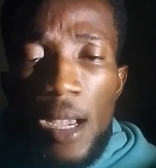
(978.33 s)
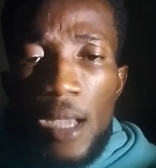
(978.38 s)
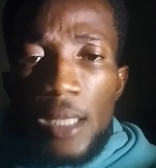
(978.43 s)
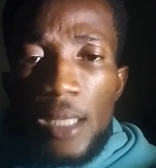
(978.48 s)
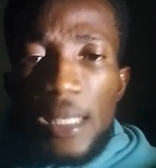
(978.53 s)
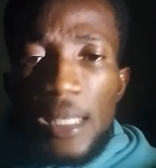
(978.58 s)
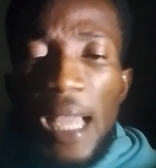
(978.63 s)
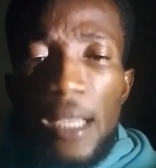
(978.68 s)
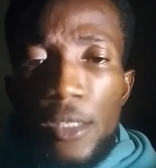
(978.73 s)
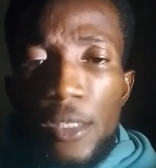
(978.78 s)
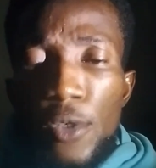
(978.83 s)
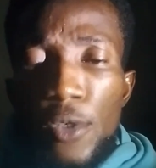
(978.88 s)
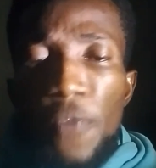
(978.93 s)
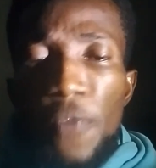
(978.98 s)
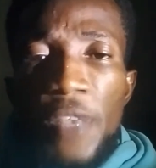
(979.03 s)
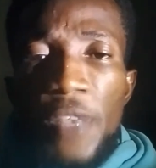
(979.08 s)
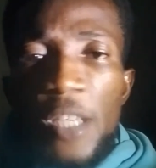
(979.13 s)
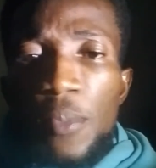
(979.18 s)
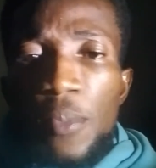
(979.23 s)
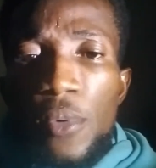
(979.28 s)
Thanks to
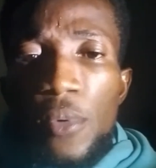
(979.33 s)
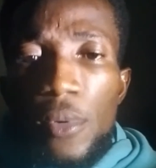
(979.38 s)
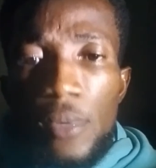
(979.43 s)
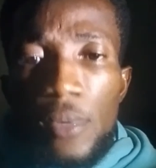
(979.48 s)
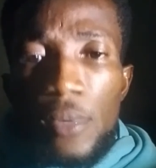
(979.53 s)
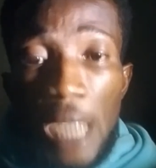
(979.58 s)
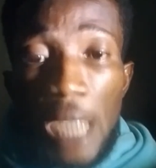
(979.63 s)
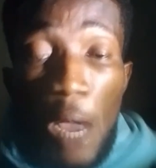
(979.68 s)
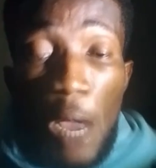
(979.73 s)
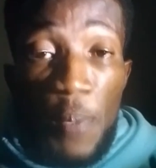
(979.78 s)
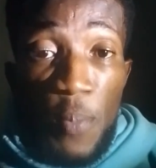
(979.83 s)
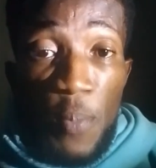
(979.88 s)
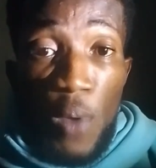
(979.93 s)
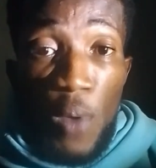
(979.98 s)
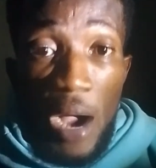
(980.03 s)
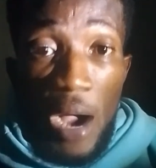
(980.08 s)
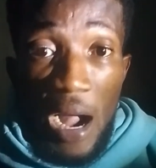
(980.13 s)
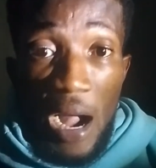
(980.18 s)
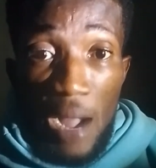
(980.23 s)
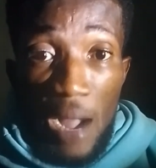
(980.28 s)
Facebook, now people
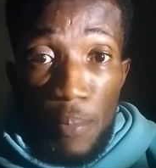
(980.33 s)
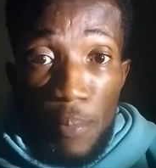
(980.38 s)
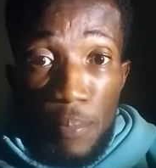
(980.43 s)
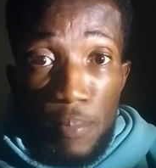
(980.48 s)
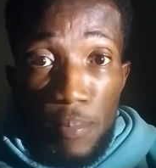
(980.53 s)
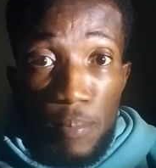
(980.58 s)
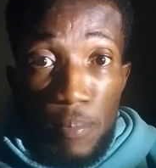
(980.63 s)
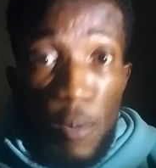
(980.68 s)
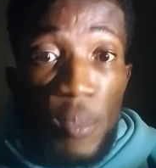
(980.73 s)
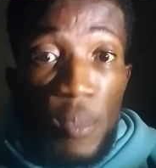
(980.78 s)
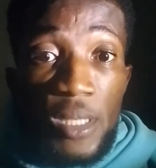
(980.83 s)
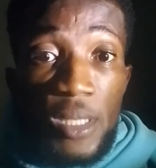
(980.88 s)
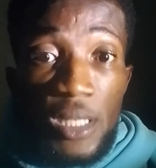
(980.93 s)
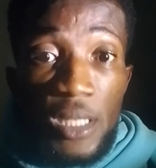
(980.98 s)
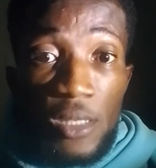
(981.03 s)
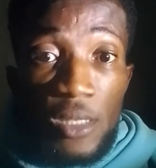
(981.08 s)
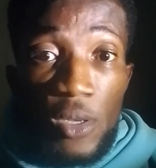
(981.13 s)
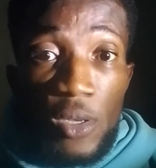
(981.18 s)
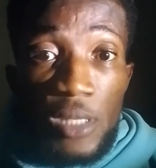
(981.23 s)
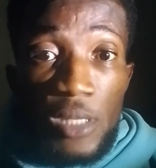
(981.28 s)
are publishing
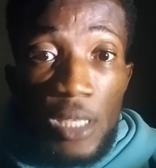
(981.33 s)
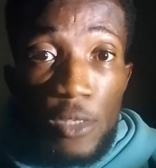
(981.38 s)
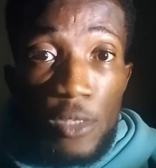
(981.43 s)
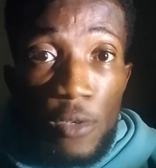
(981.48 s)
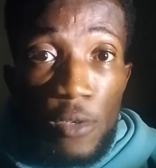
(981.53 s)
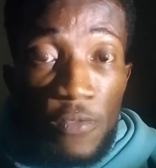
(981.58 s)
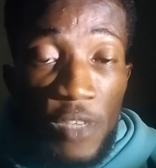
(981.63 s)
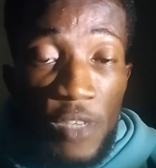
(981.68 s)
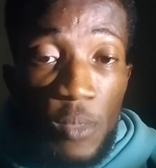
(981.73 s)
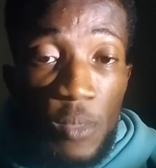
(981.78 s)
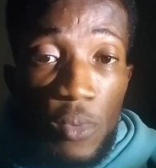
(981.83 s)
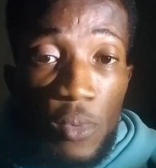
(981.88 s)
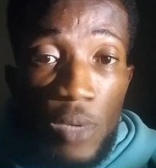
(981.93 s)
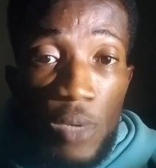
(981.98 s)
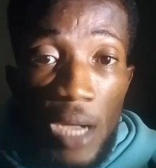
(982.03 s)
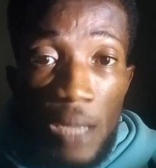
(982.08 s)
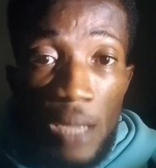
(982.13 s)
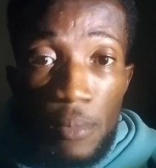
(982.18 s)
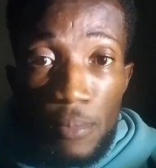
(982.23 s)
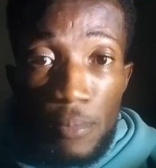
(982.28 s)
content on Facebook
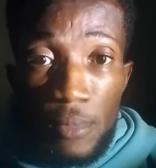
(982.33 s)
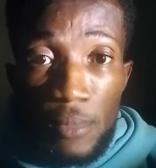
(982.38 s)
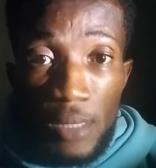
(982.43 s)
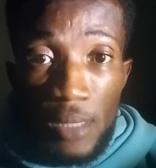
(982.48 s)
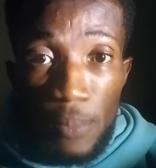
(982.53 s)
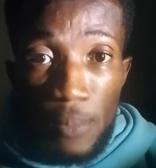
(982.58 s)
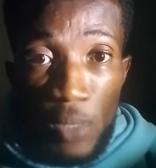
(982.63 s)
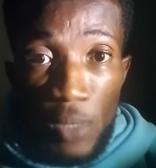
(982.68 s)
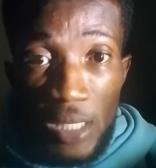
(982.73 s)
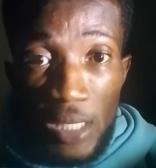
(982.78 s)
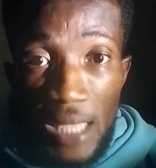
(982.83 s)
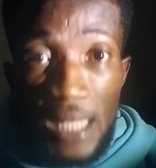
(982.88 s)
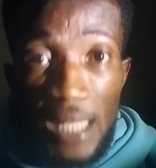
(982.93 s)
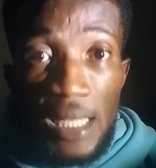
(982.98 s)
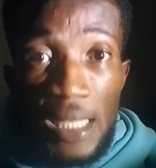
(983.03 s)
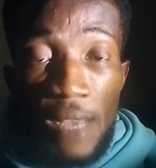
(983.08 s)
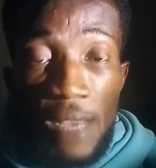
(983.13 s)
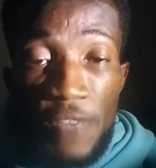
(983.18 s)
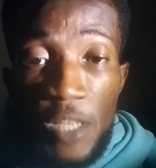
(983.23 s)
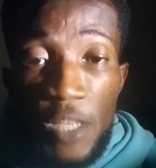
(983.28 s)
and monetizing
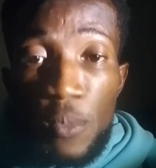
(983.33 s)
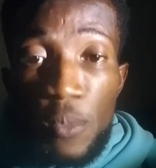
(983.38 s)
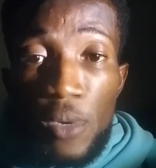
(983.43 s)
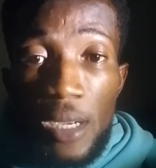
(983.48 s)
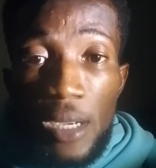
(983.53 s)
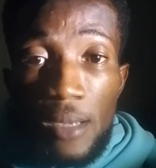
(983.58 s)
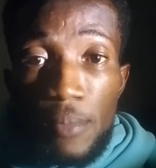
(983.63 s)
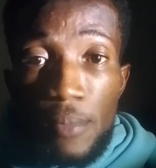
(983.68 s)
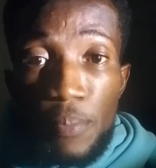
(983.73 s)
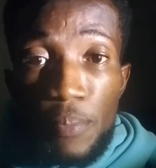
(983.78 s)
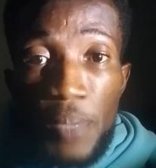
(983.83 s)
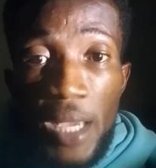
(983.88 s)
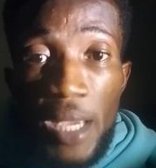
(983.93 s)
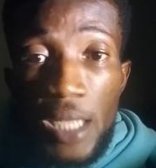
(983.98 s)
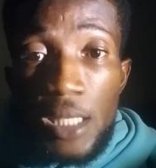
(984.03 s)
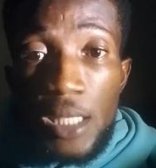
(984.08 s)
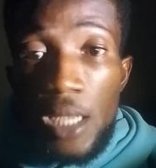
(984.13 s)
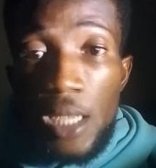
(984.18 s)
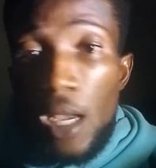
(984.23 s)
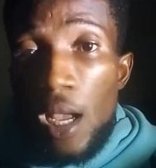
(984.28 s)
their Facebook
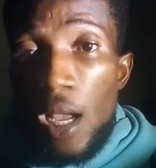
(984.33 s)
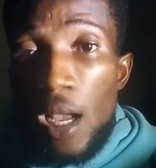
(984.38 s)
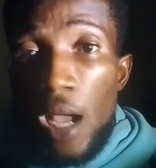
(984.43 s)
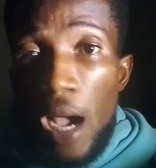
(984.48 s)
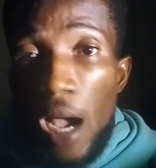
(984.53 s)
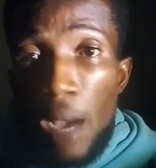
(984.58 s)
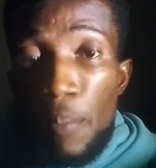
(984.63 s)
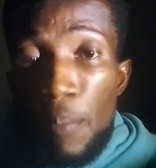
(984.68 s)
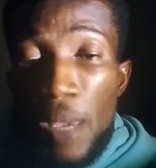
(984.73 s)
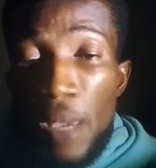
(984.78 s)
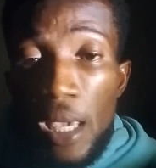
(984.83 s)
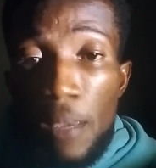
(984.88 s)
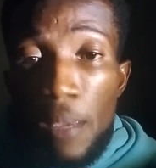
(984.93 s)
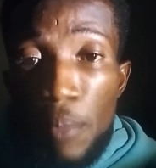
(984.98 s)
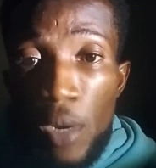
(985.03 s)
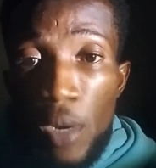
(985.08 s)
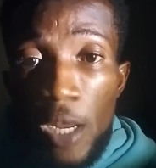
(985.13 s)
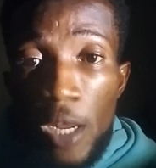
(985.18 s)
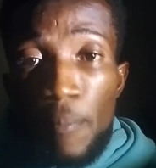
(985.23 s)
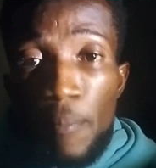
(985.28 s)
page and making
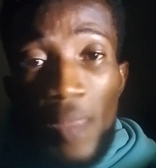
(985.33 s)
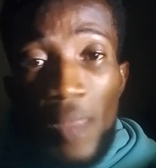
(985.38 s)
money.